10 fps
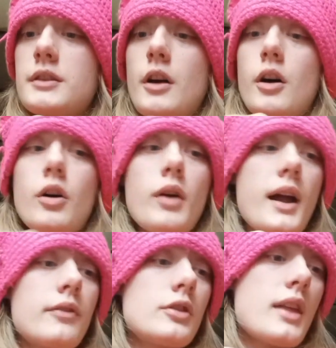So
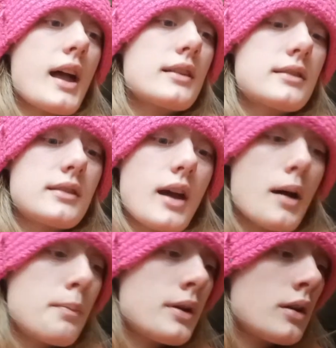after that
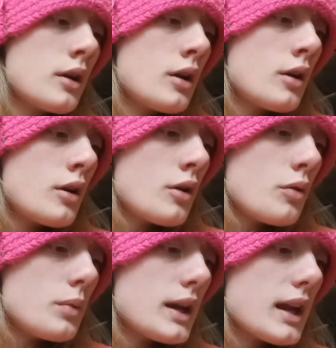step,
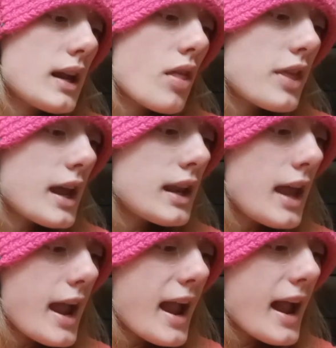we then
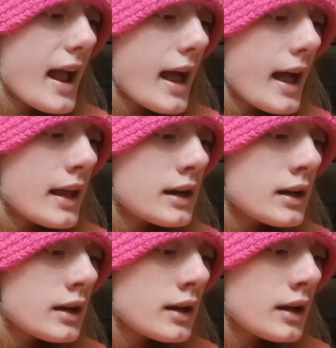add
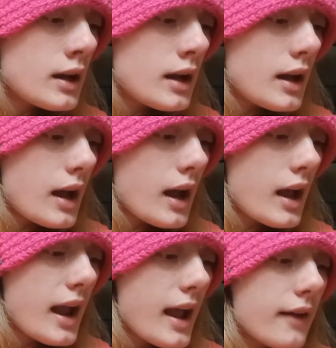
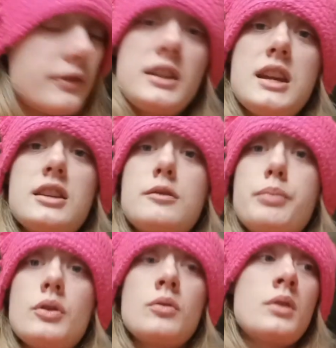a half
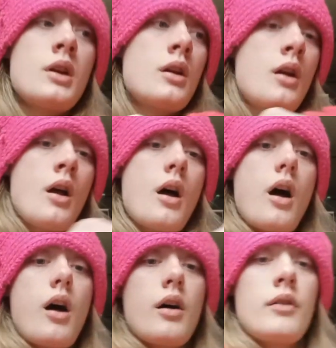teaspoon
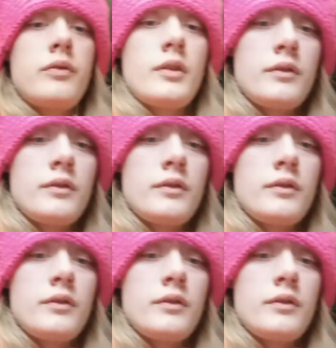of